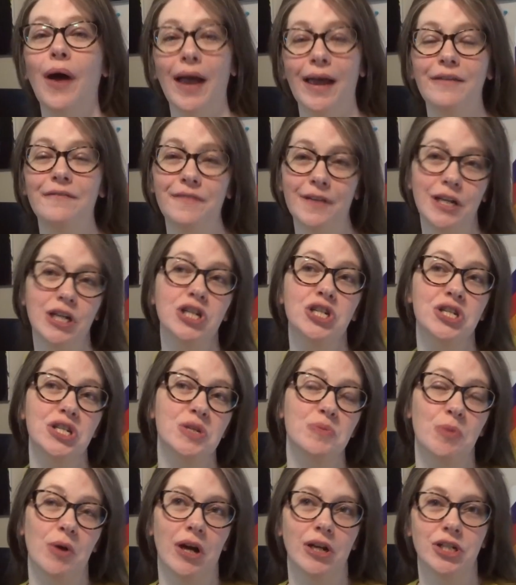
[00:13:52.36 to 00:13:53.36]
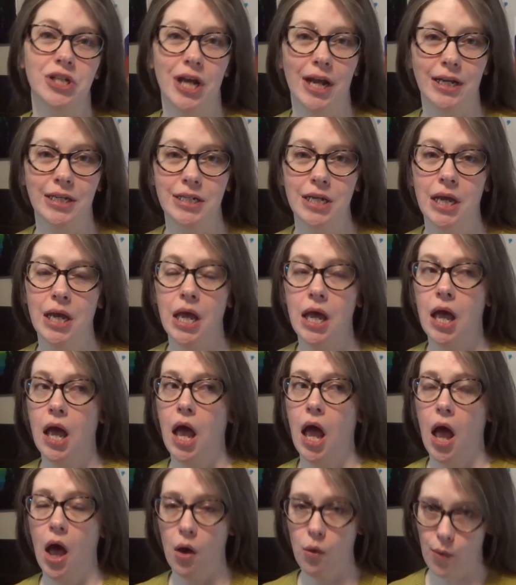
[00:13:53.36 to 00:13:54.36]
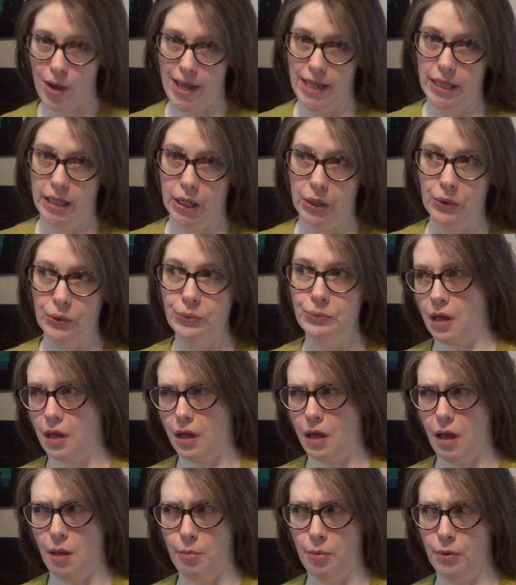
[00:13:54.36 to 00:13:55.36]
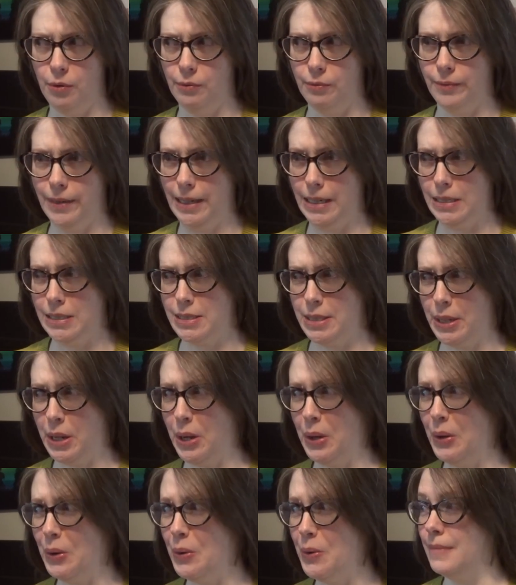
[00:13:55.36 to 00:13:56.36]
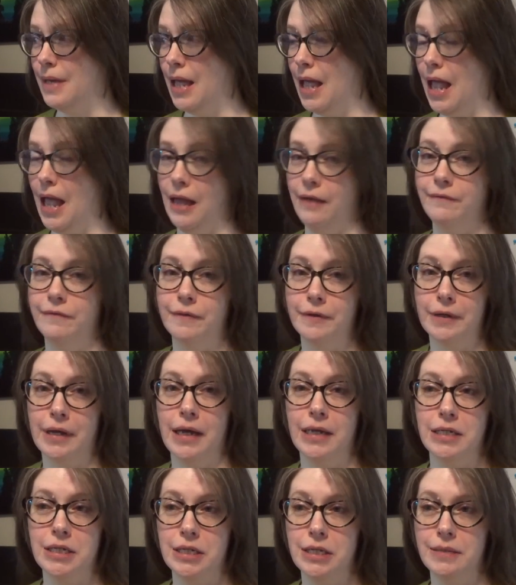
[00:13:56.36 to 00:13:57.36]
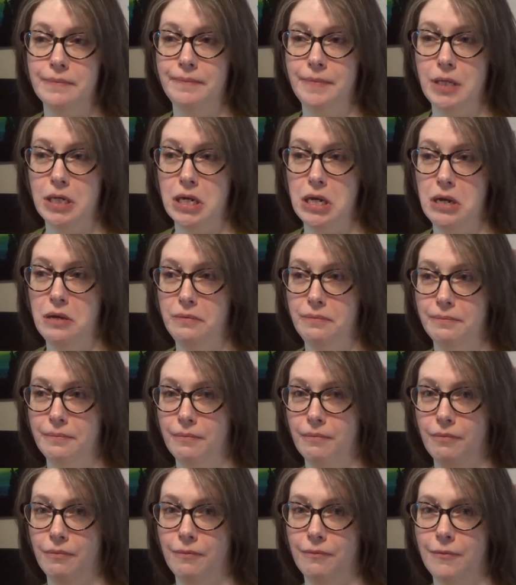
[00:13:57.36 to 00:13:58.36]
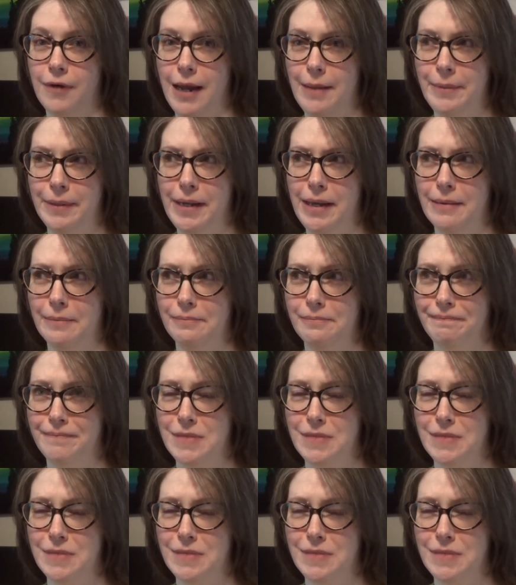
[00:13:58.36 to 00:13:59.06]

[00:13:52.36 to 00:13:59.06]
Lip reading: I finished this project a while ago, a couple of weeks ago, and forgot to, wrap it up.